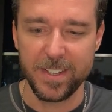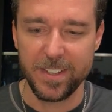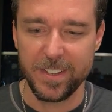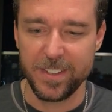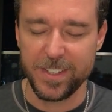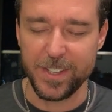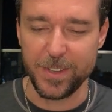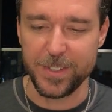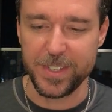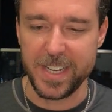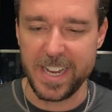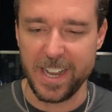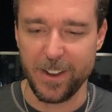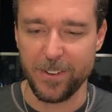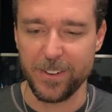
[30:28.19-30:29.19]
so
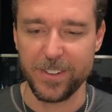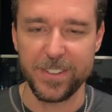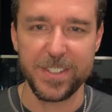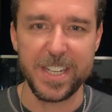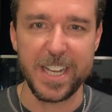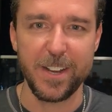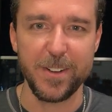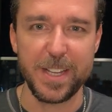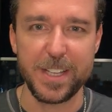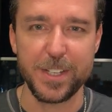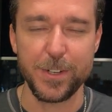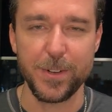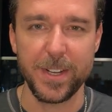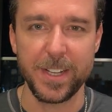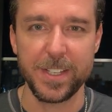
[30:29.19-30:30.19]
see how he's
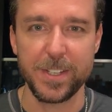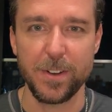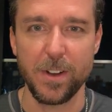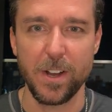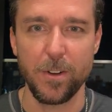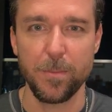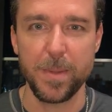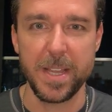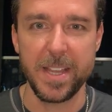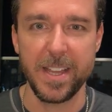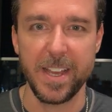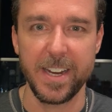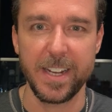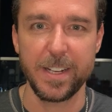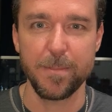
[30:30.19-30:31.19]
doing. So I'll be
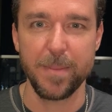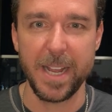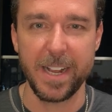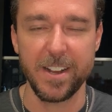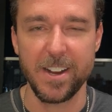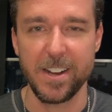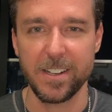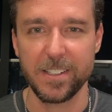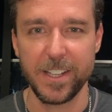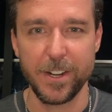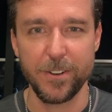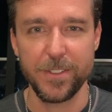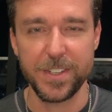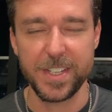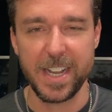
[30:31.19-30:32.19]
heading to Bangkok
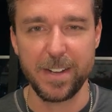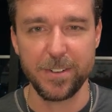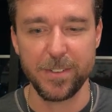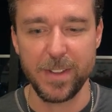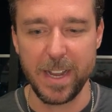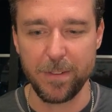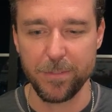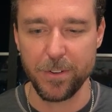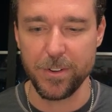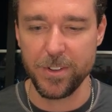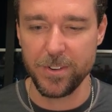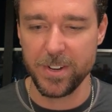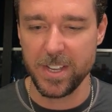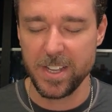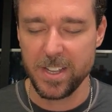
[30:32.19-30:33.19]
later this
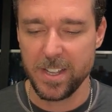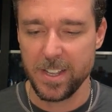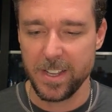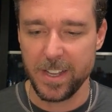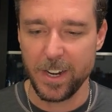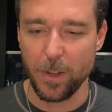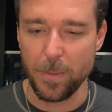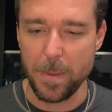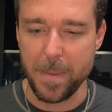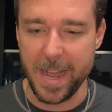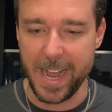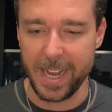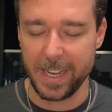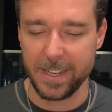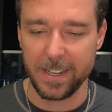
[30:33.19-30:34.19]
afternoon. I'll be
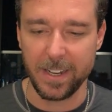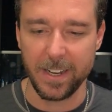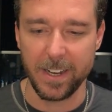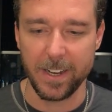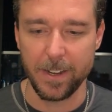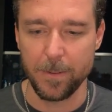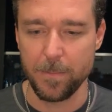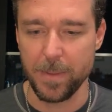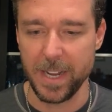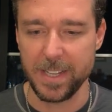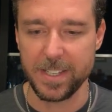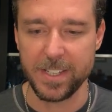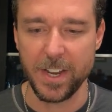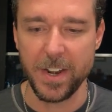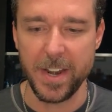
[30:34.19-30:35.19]
back by
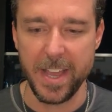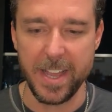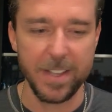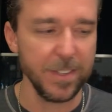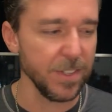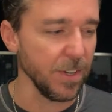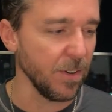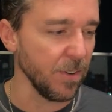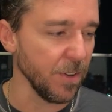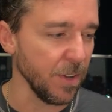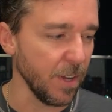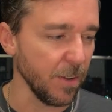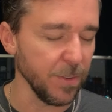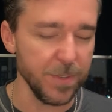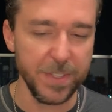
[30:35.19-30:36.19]
Sunday. So
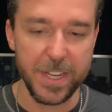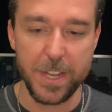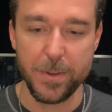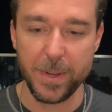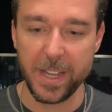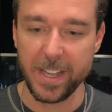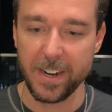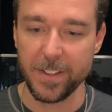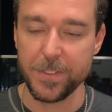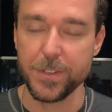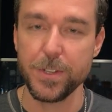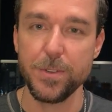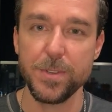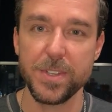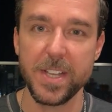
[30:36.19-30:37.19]
I'll see you again on
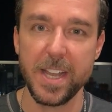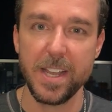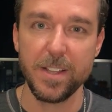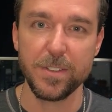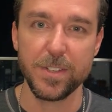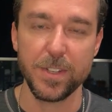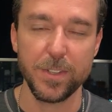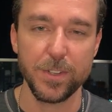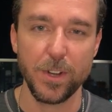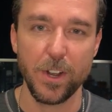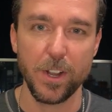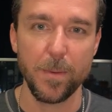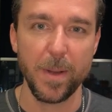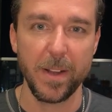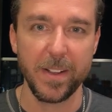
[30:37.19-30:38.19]
Tuesday to
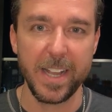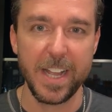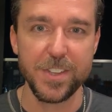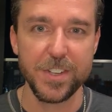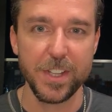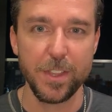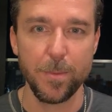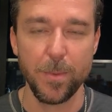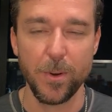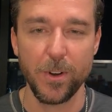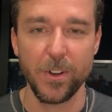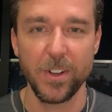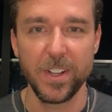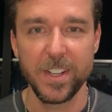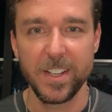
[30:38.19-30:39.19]
talk about catching the
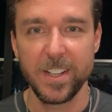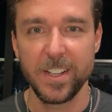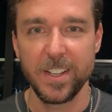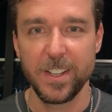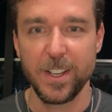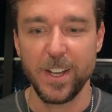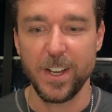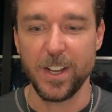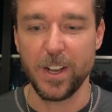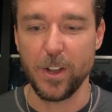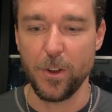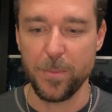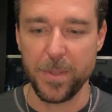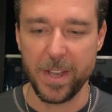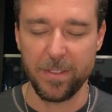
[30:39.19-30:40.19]
bull.
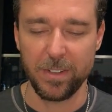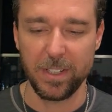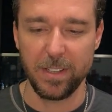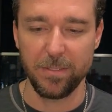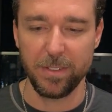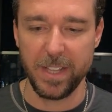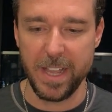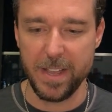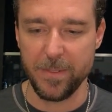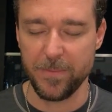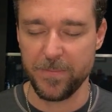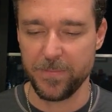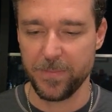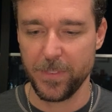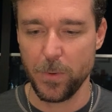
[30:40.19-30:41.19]
Hope you have a lovely
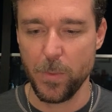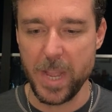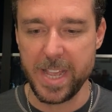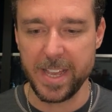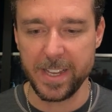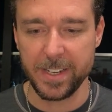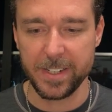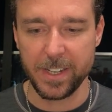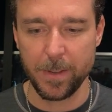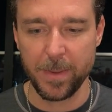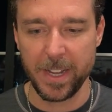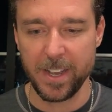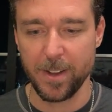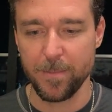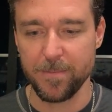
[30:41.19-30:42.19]
weekend
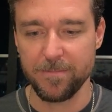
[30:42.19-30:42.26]
coming up,